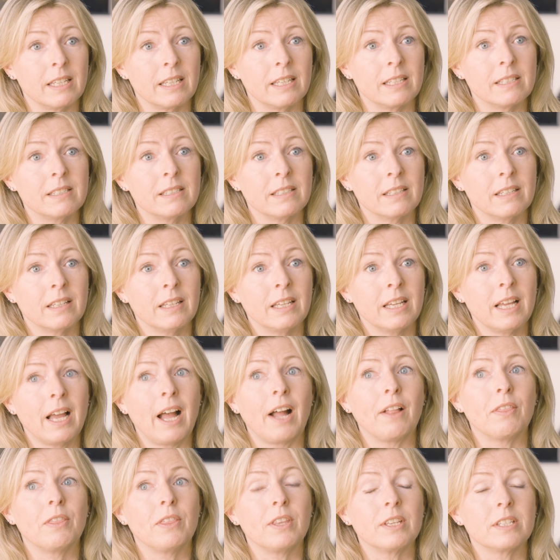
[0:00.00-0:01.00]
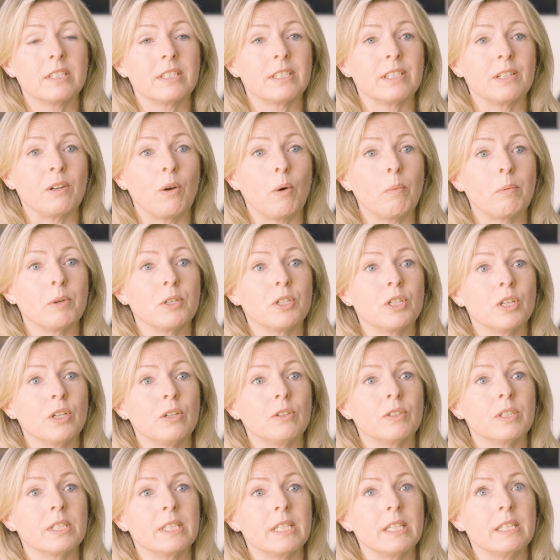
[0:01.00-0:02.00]
is, and this is an
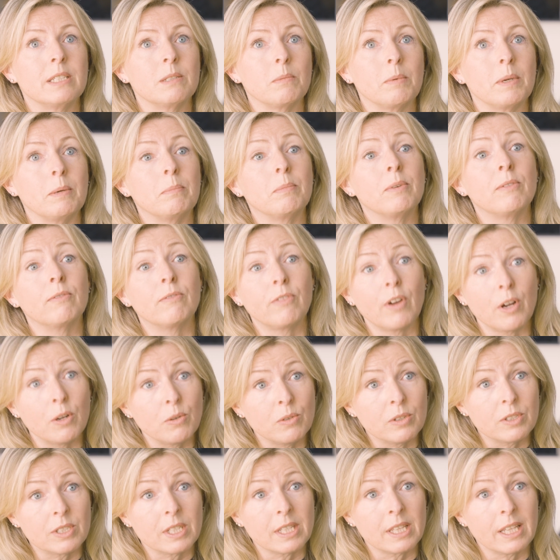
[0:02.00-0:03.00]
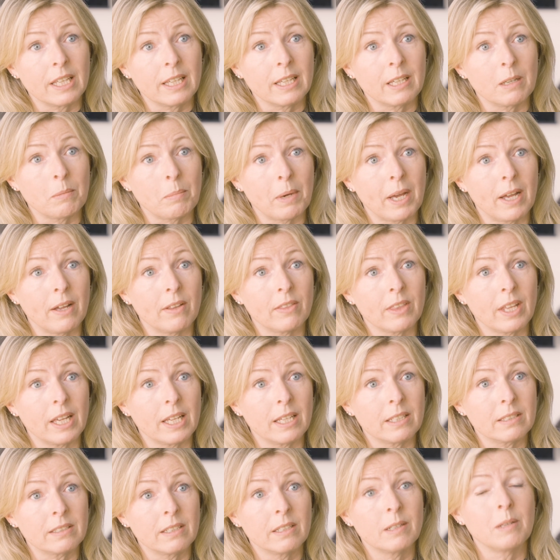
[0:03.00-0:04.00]
opportunity to be provoked to think about
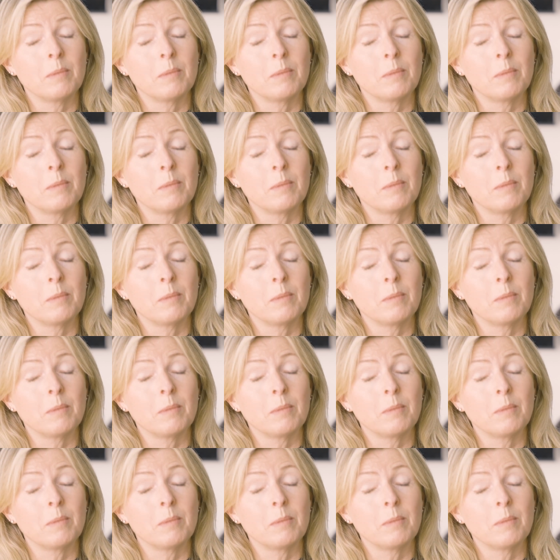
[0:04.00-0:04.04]
that,